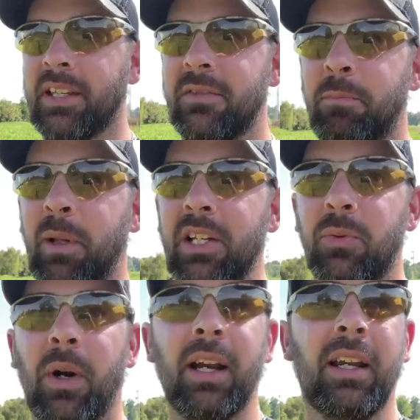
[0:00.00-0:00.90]
this
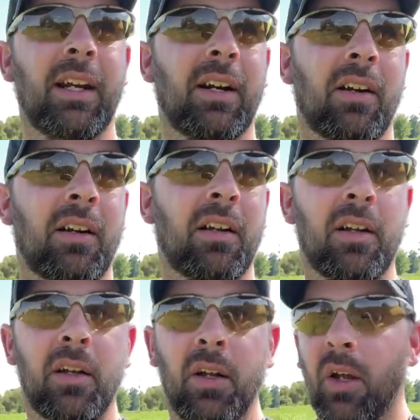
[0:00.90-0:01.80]
place right here
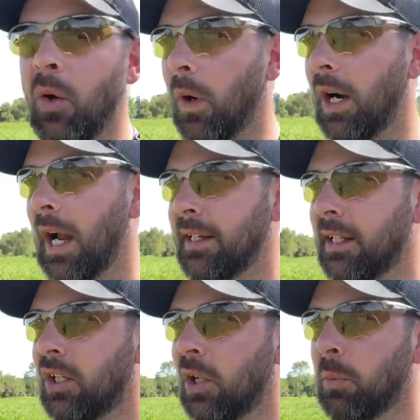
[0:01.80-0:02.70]
where I
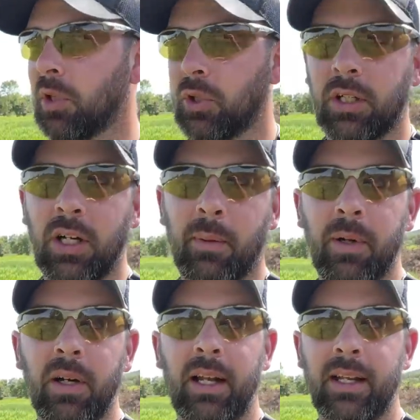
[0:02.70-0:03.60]
did good with the
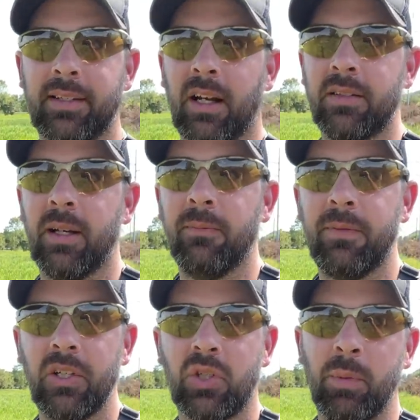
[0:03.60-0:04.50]
Crickhopper and I saw some
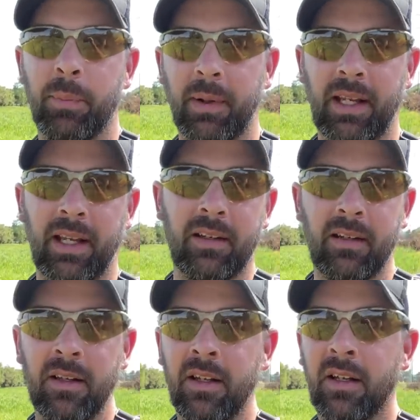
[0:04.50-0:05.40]
fish come up and hit.
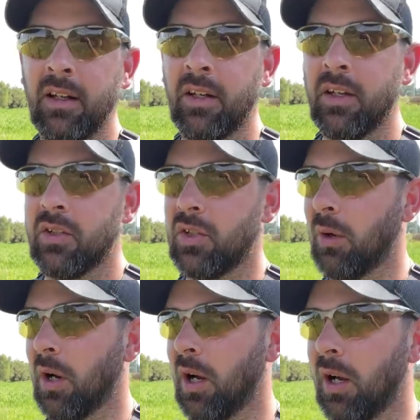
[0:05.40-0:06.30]

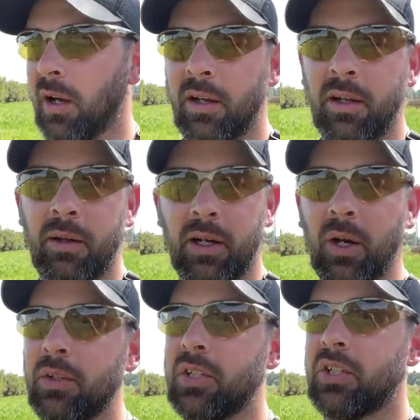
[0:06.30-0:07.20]
So uh, my
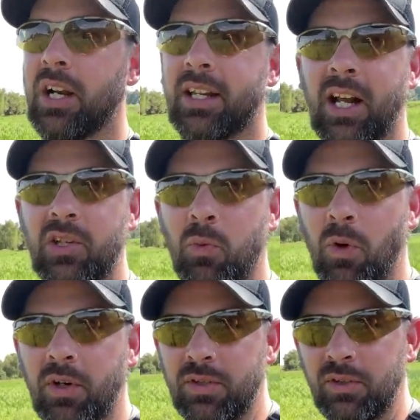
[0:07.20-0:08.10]
goal is to try to catch
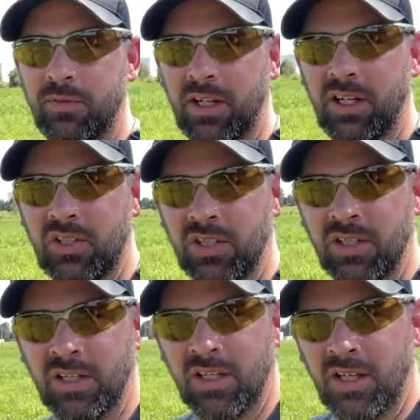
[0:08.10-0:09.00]
one or two fish
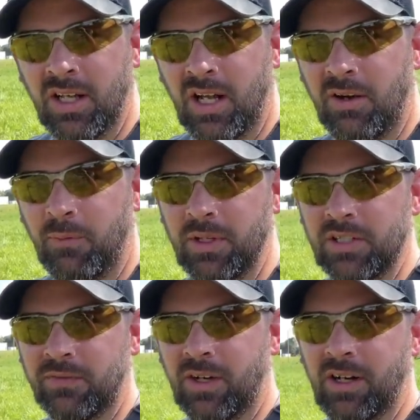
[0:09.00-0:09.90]
off one of
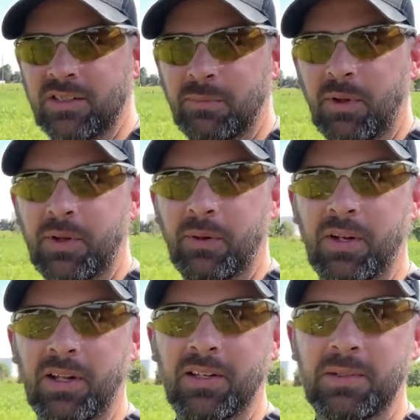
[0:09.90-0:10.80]
these frogs. I'm gonna throw it
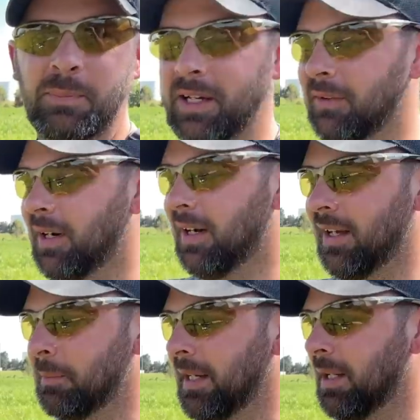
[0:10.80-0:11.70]
on a spinning
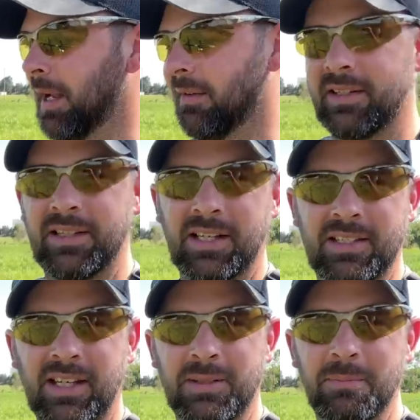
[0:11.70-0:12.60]
rod, medium heavy, six
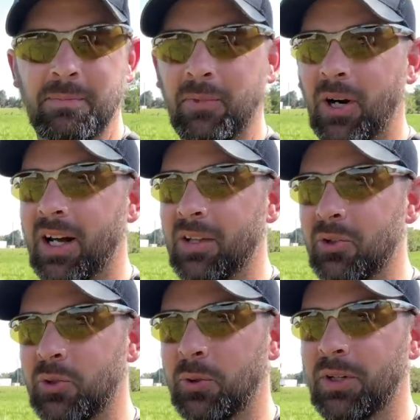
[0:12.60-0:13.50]
six rod, a little
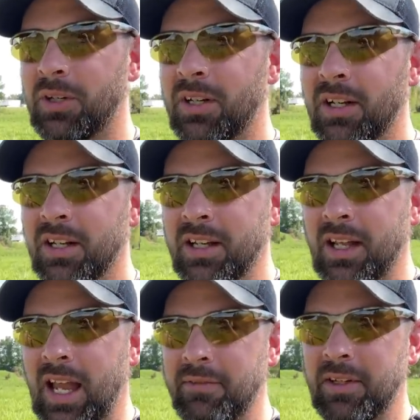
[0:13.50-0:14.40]
shorter
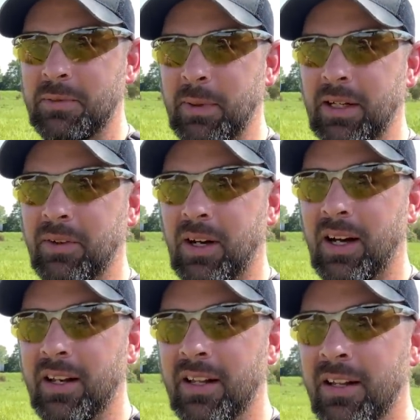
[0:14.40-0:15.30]
heavy spinning
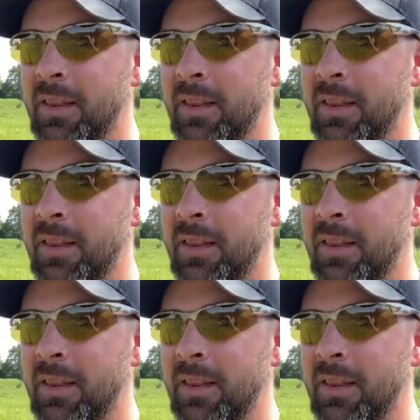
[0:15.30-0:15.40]
rod